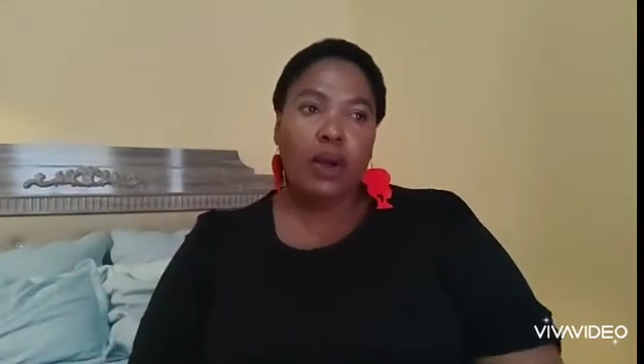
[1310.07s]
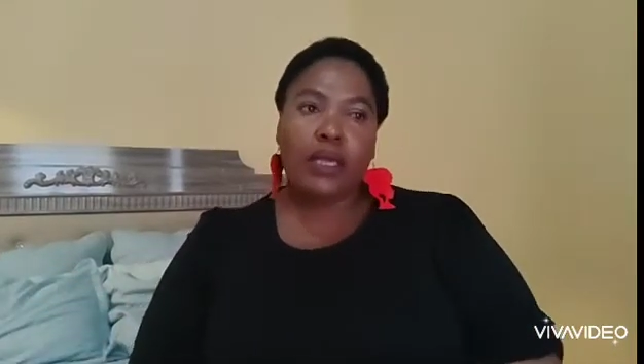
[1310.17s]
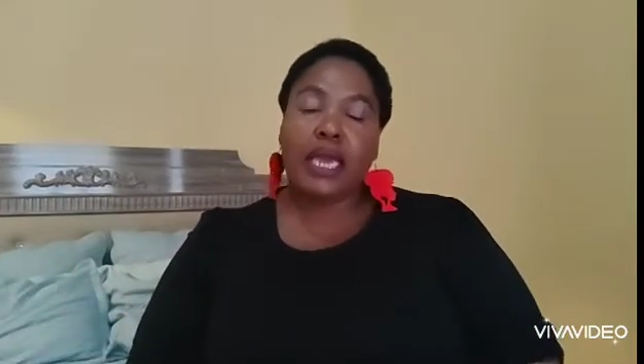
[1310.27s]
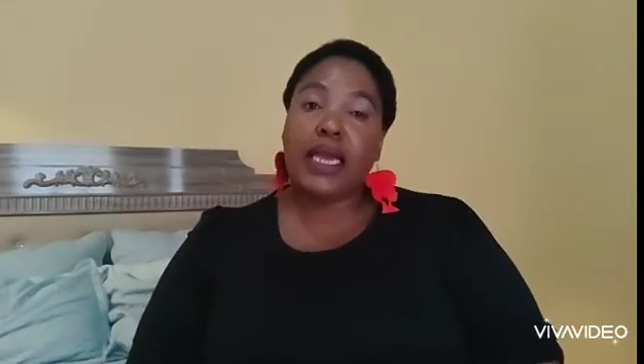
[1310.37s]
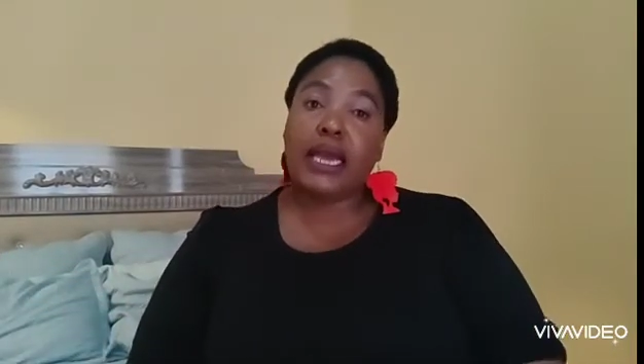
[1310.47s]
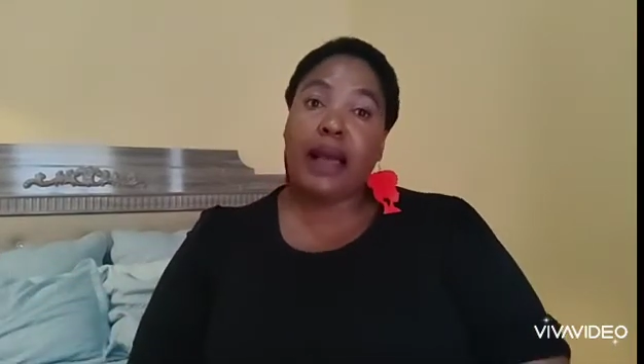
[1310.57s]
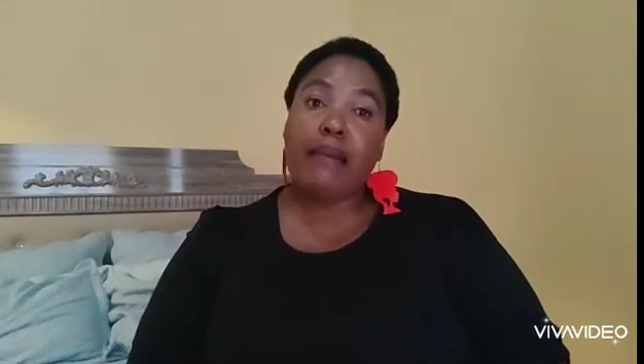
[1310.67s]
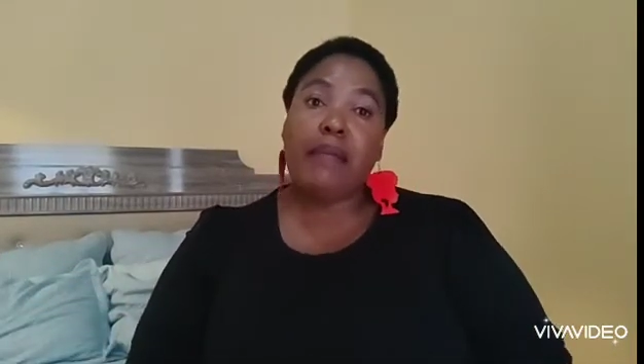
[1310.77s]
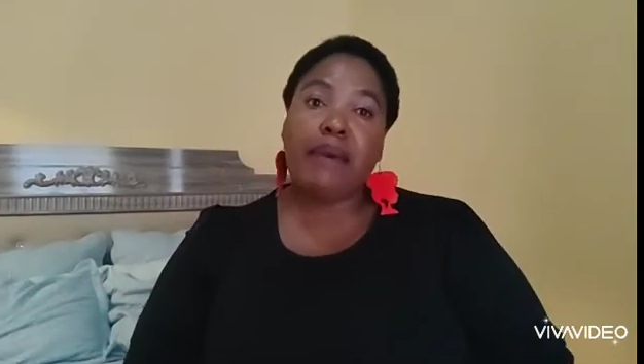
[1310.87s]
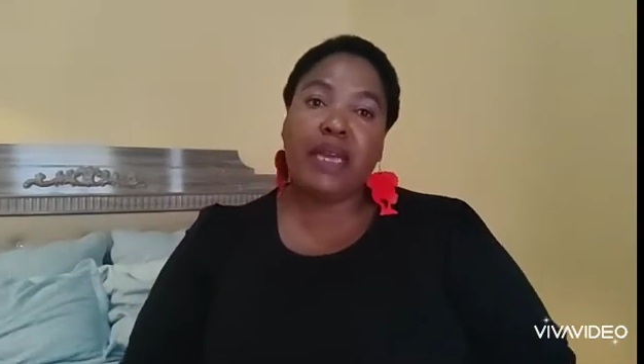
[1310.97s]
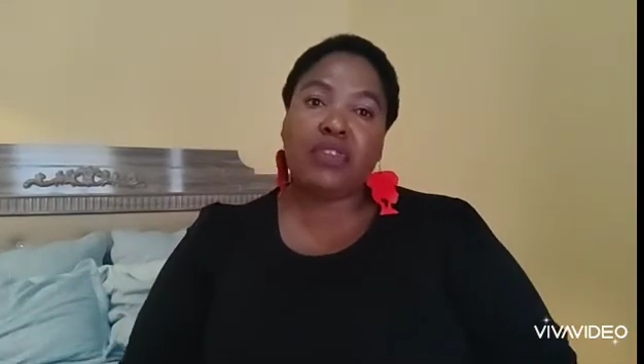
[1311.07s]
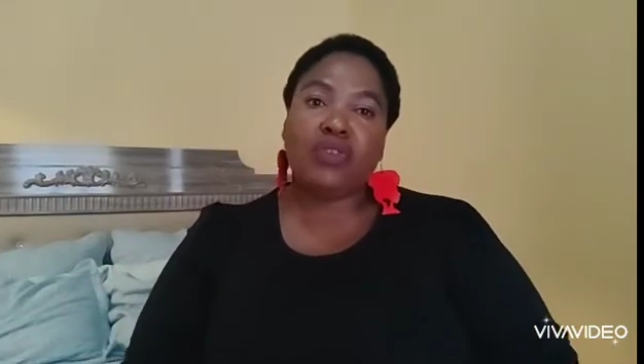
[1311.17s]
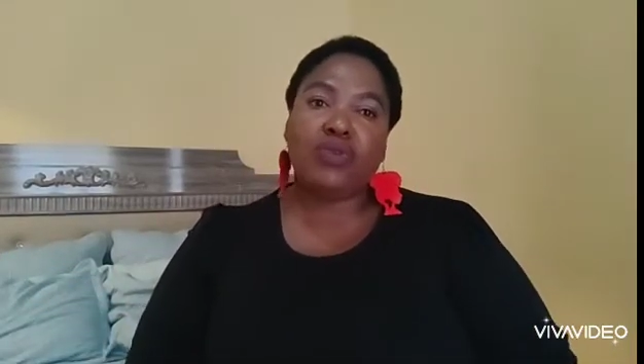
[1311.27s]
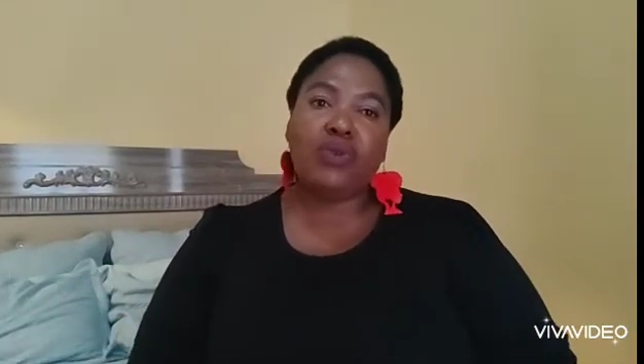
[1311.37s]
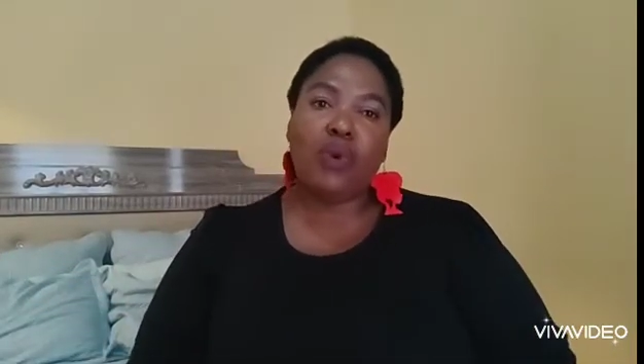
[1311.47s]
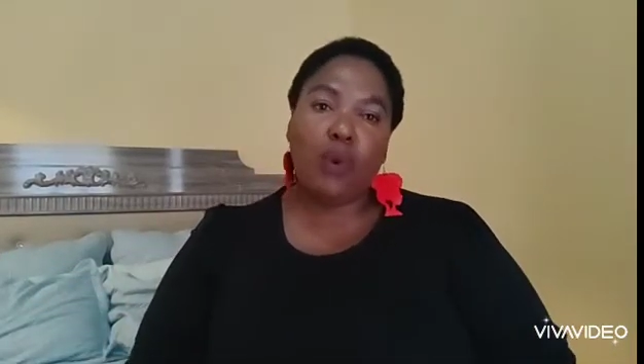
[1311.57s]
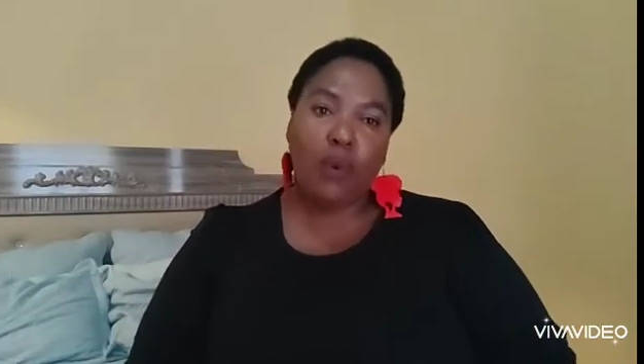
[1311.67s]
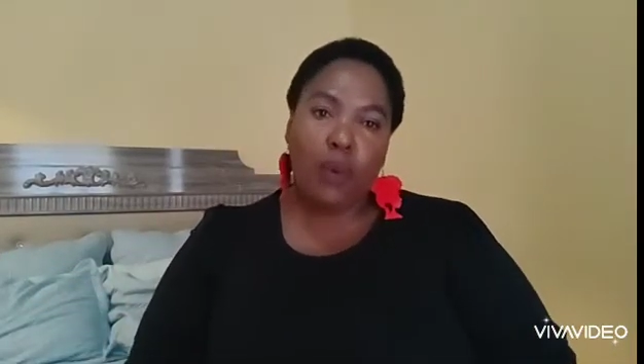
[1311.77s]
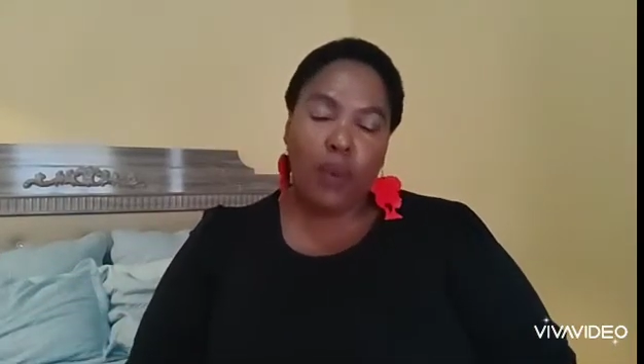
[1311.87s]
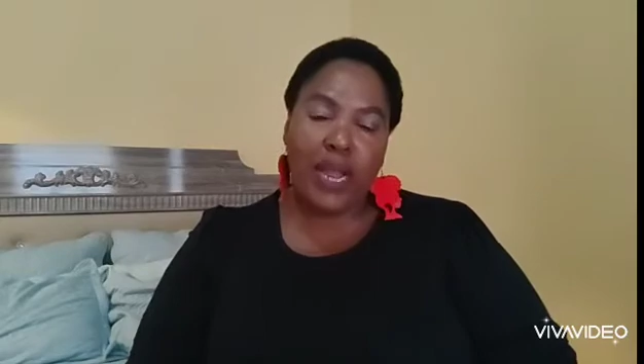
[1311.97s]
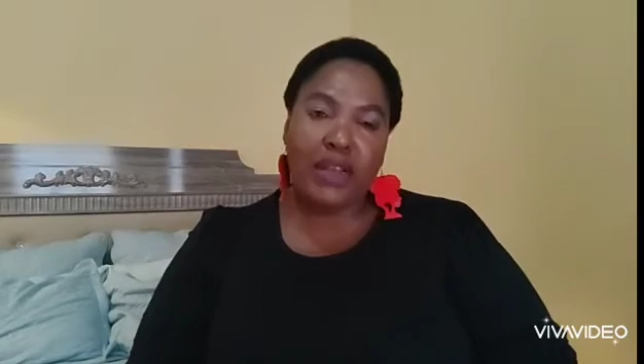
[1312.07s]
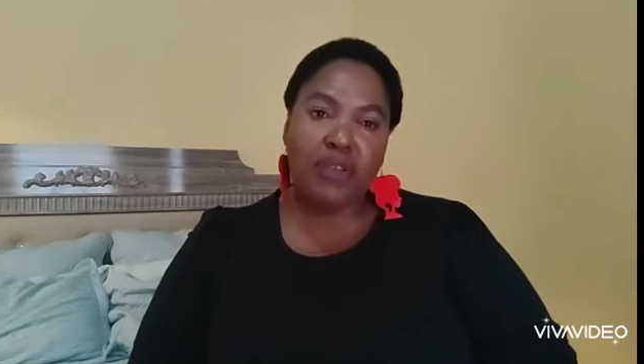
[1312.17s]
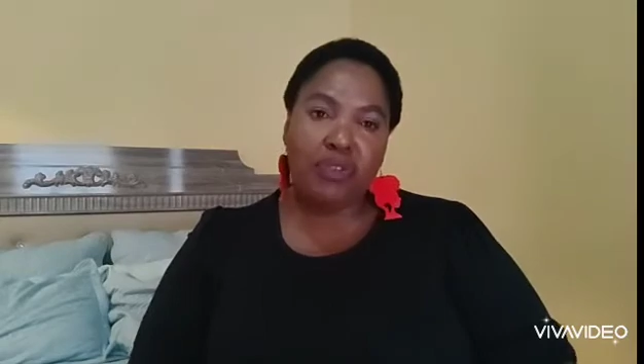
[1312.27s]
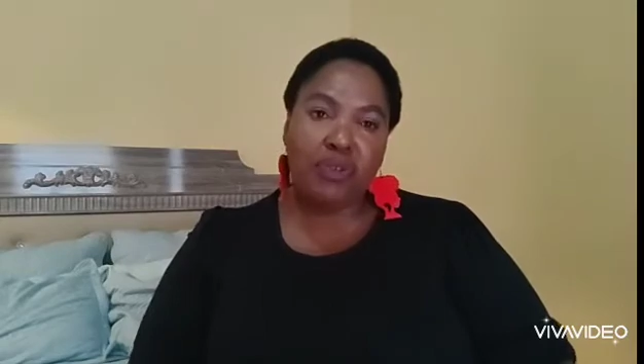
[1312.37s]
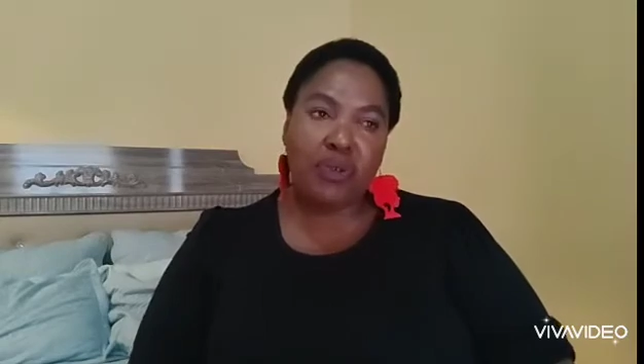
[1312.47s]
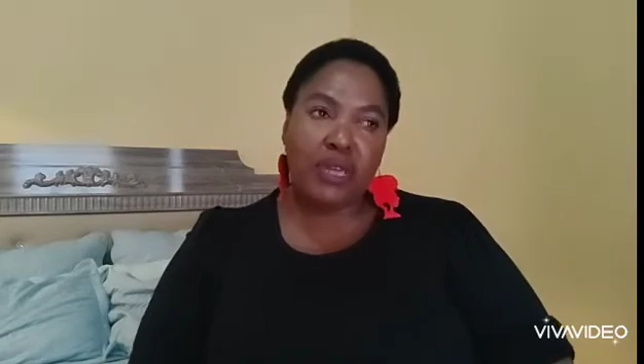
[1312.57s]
Okay, coming back to when